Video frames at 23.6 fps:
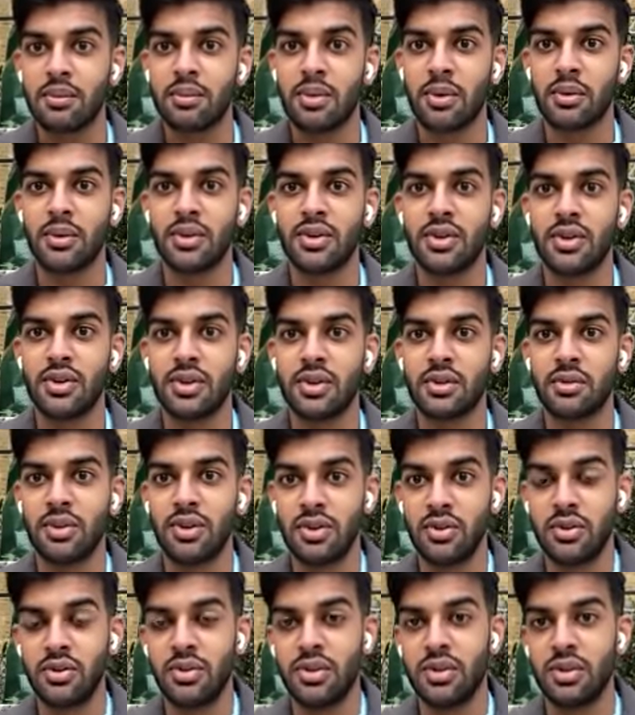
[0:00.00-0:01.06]
But when you
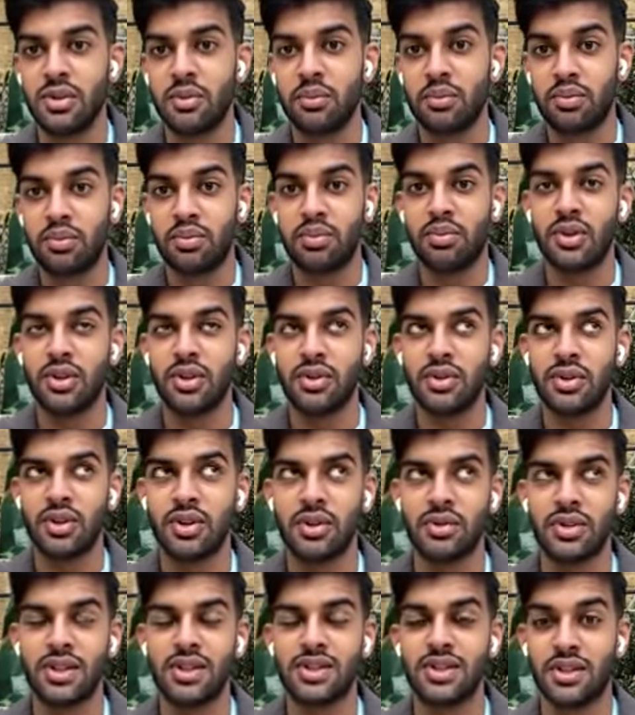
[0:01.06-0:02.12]

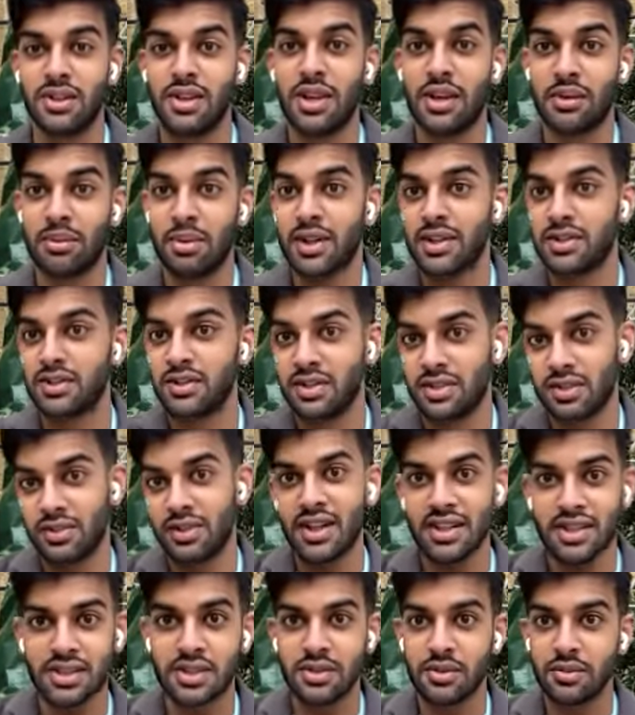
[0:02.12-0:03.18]
increase something like personal
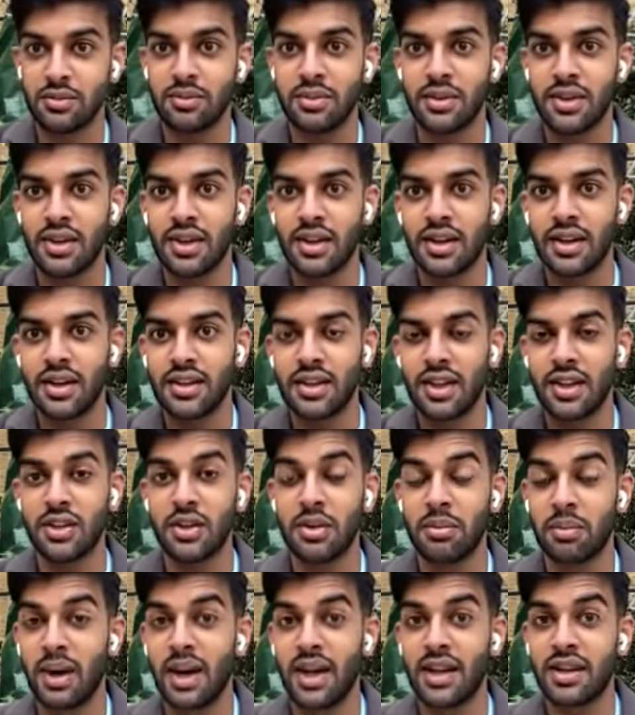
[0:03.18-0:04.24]
interaction, then
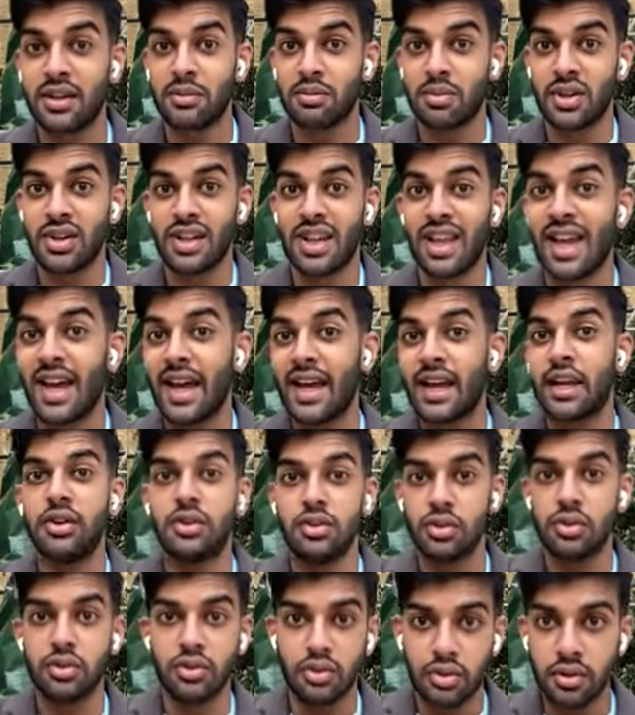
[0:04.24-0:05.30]
you're buying into product and
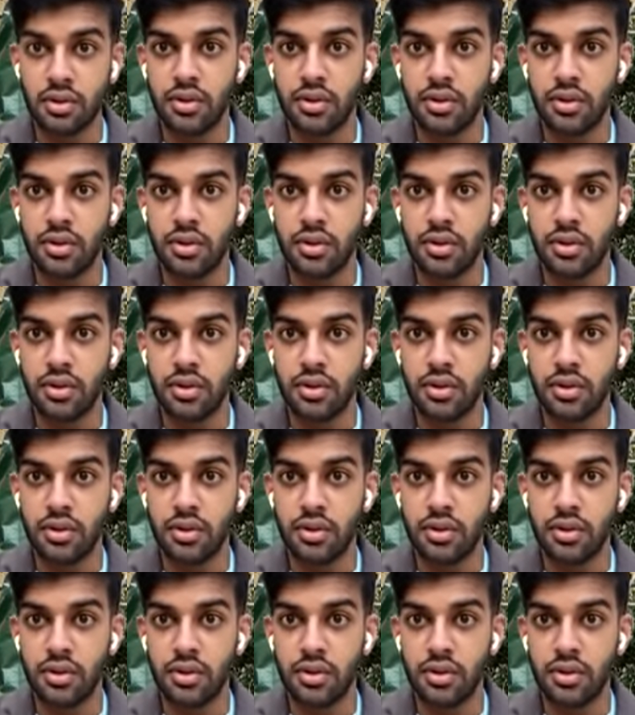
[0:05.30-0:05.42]
new.